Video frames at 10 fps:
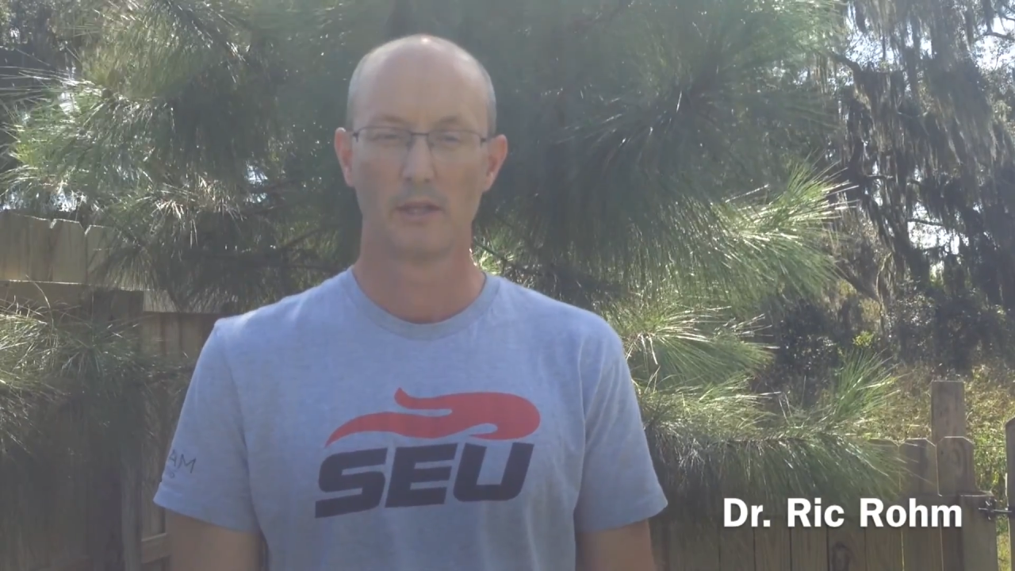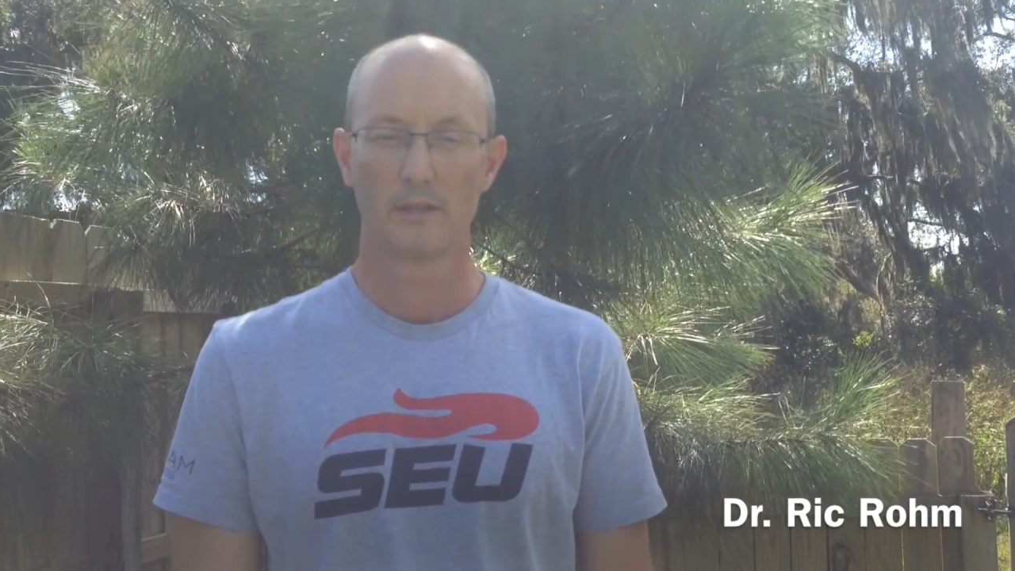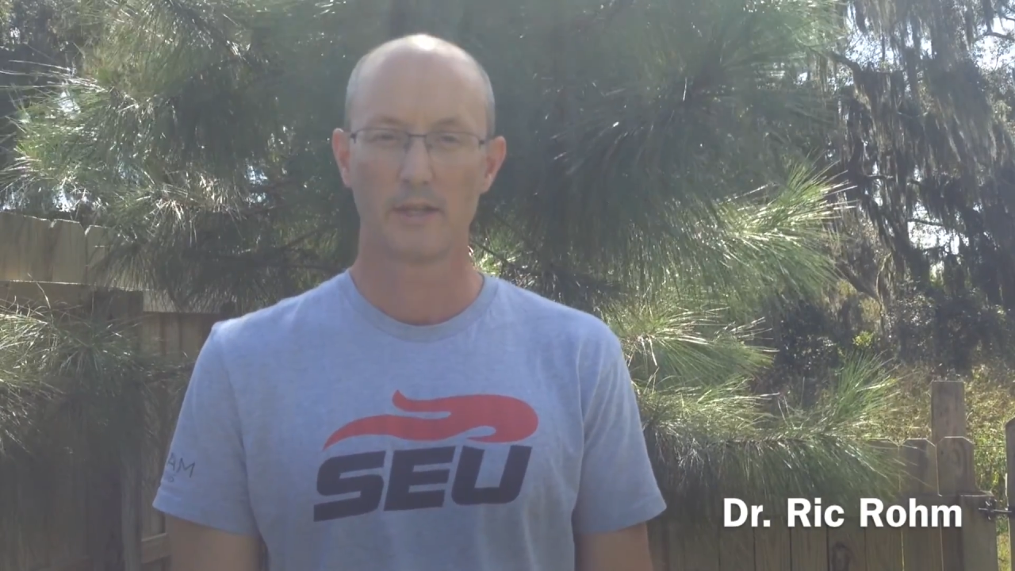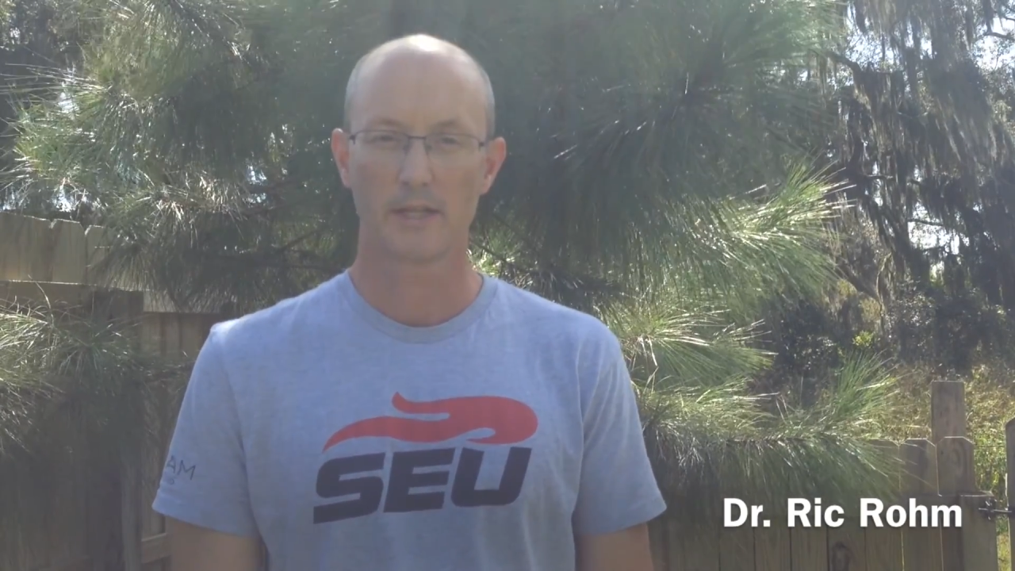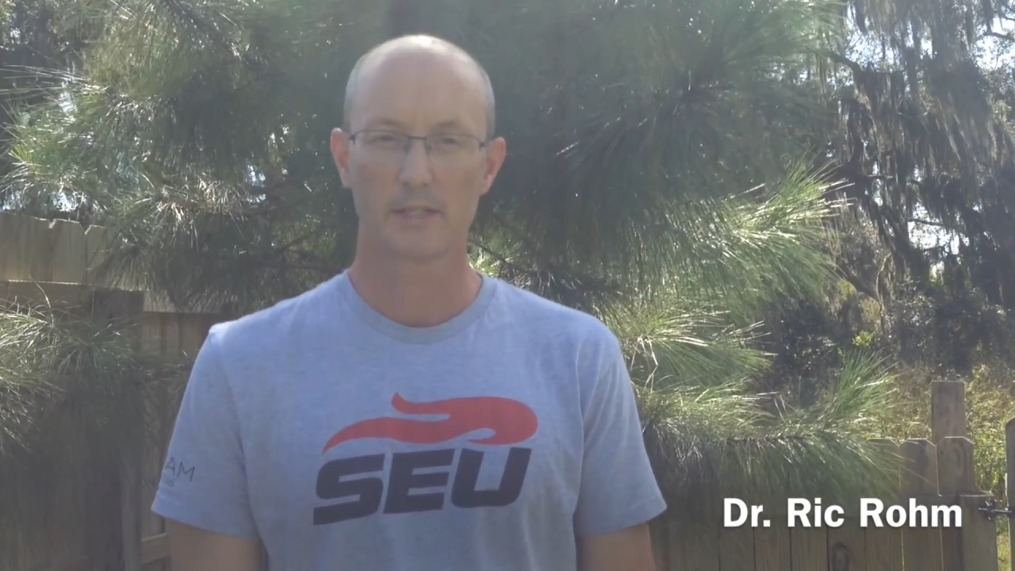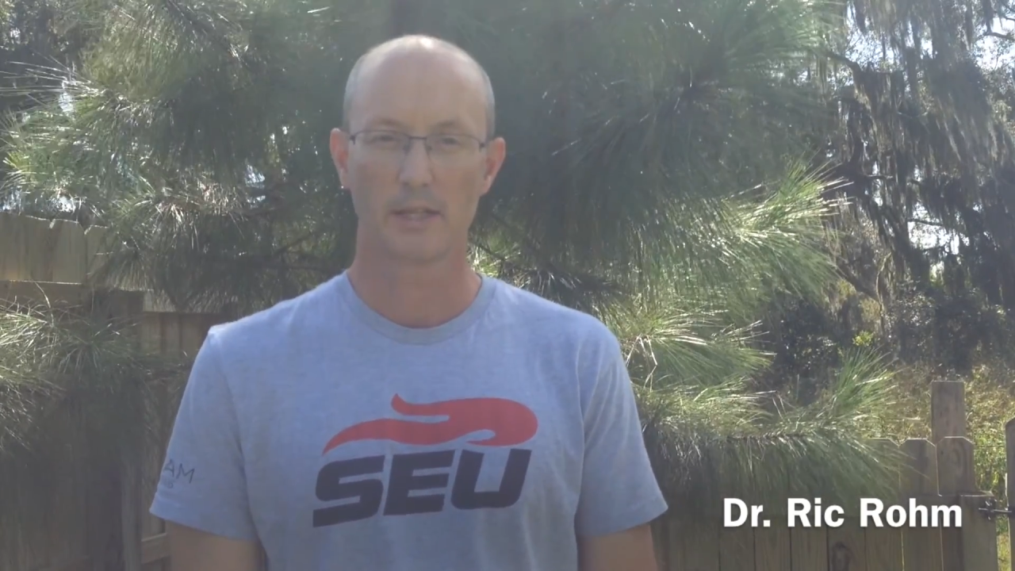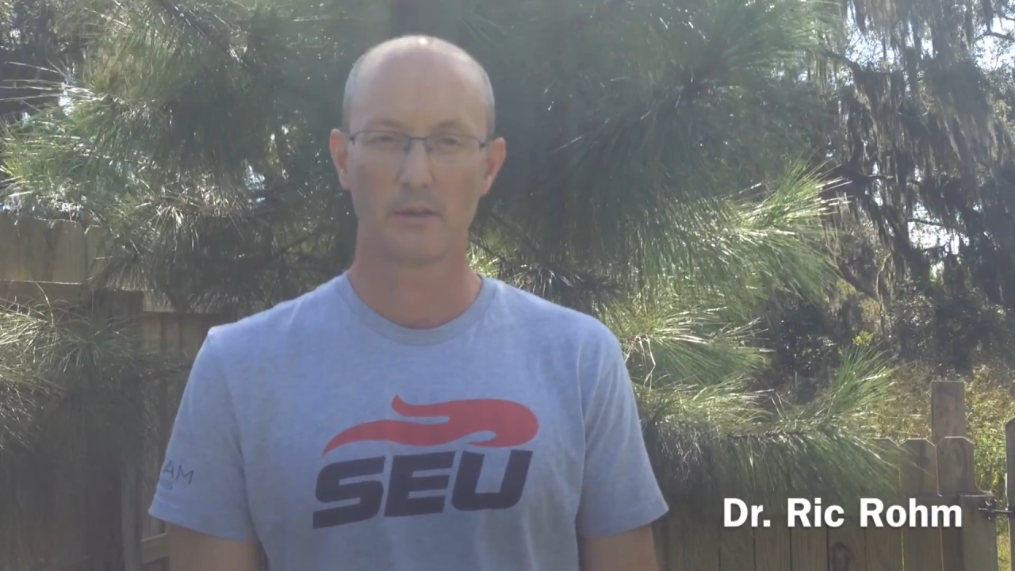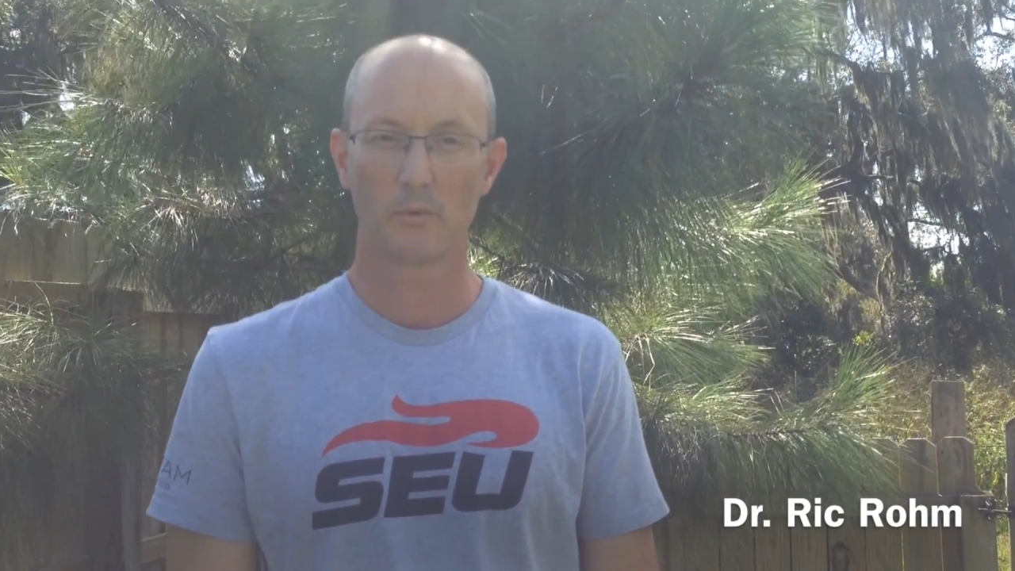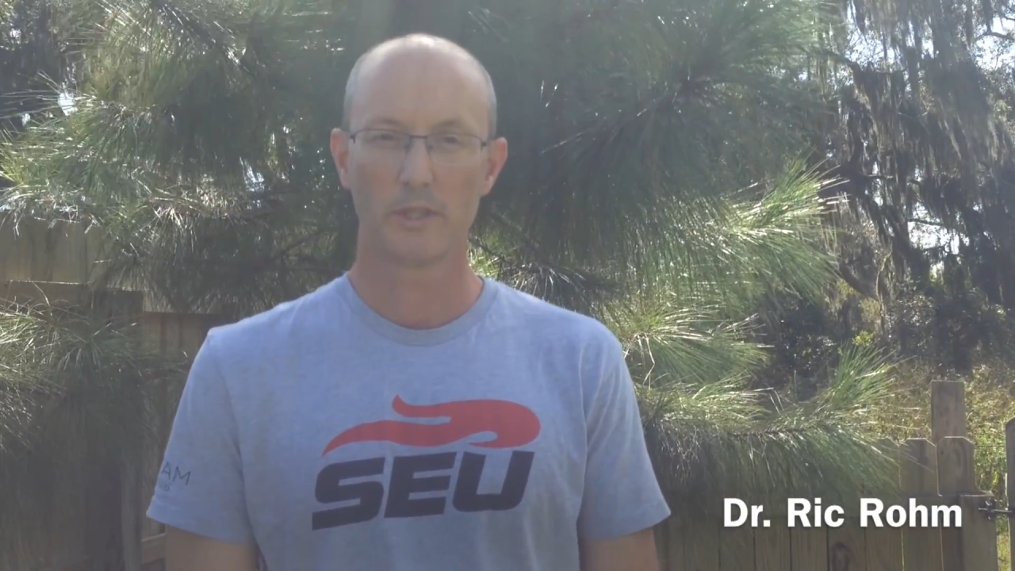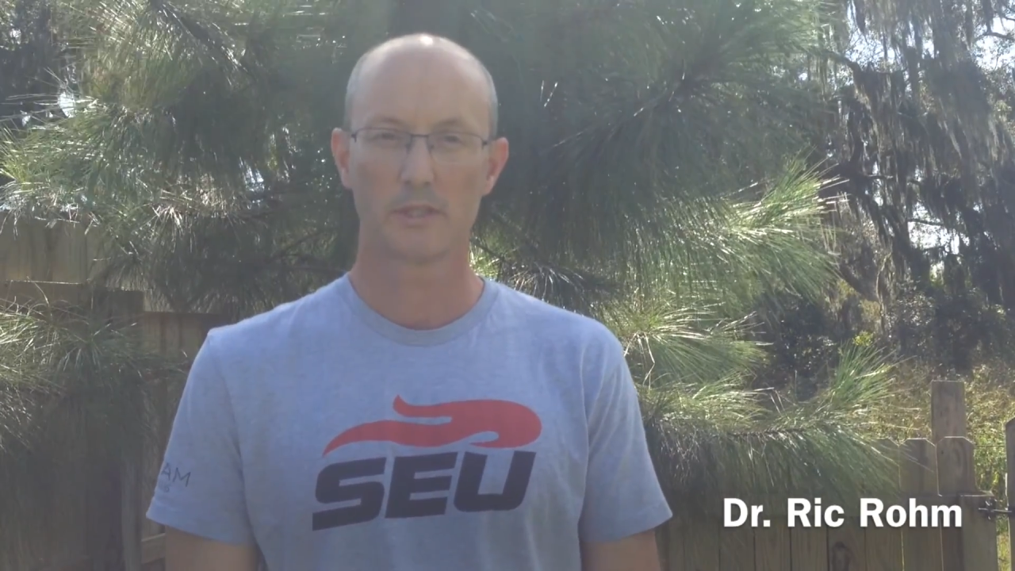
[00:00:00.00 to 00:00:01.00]
the next
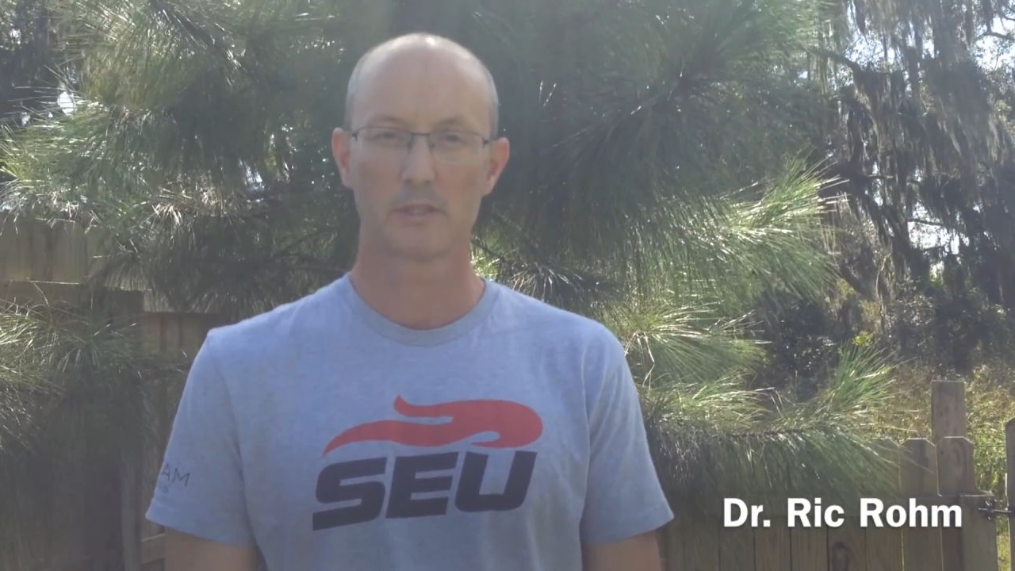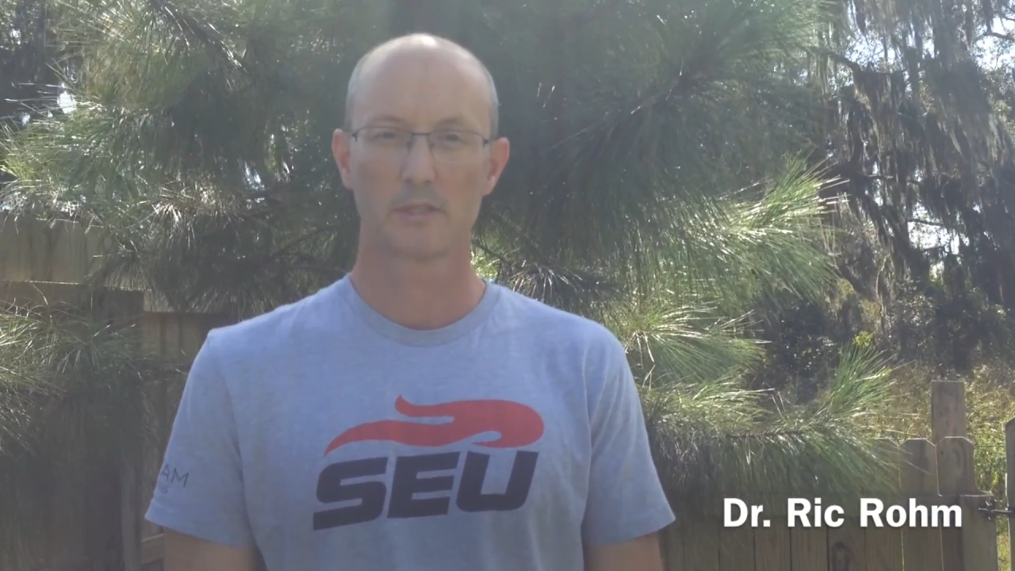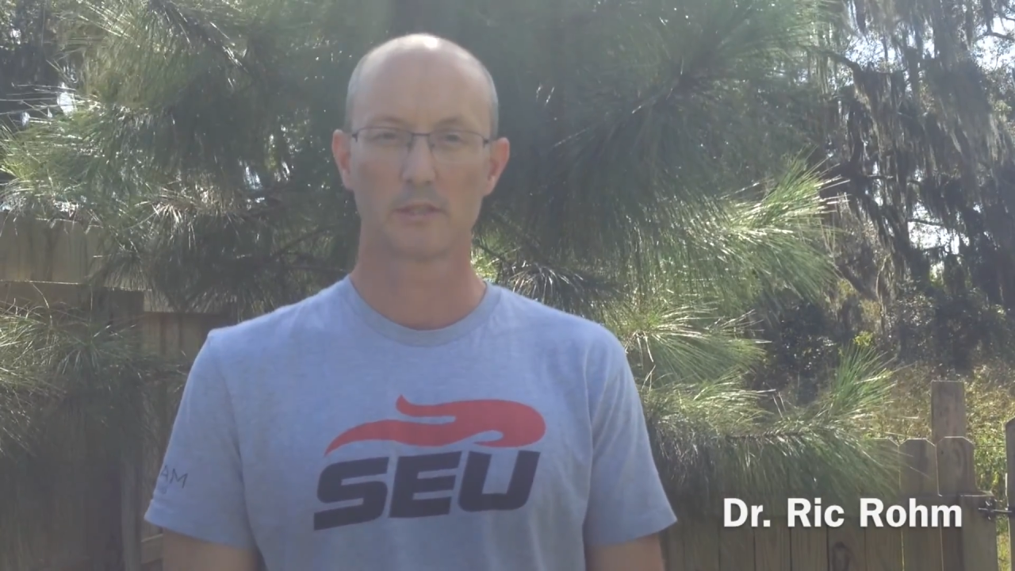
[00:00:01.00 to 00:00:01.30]
8 weeks.